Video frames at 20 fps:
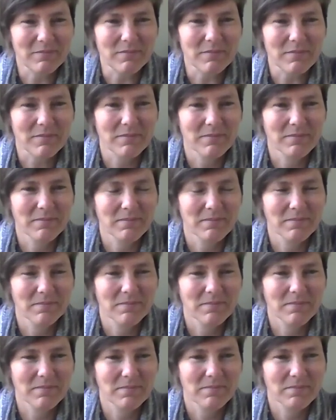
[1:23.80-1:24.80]

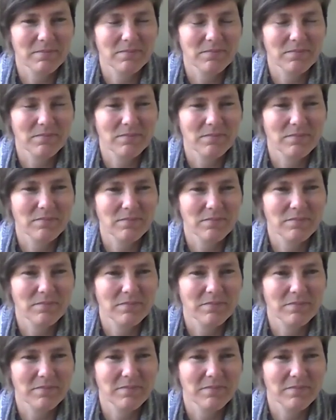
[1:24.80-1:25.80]

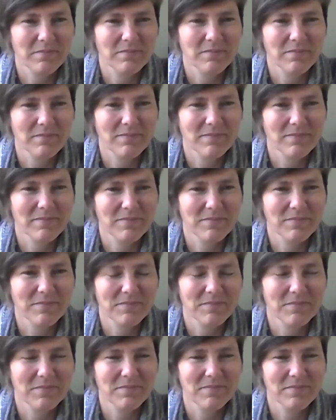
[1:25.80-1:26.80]

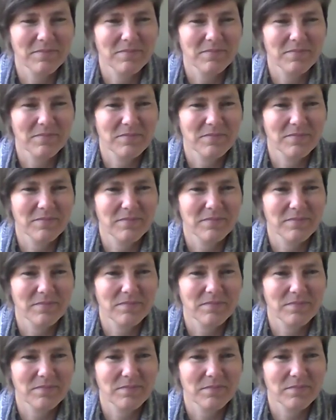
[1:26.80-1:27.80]

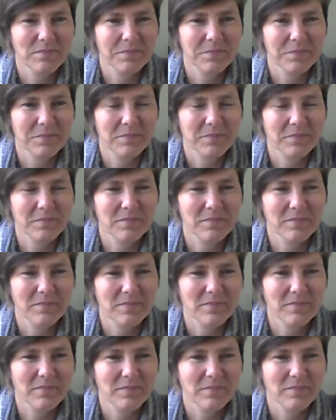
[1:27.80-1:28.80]

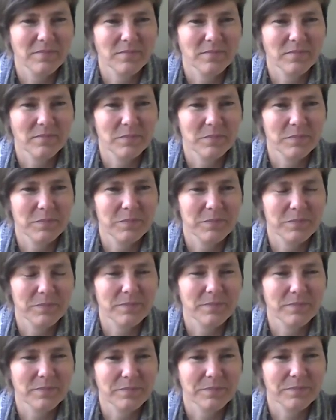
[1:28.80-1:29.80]

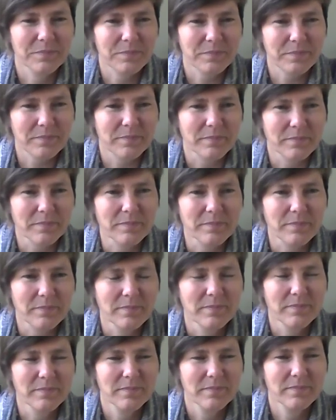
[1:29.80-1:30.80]

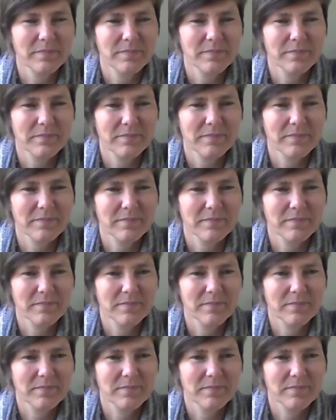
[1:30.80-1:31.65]
(silent)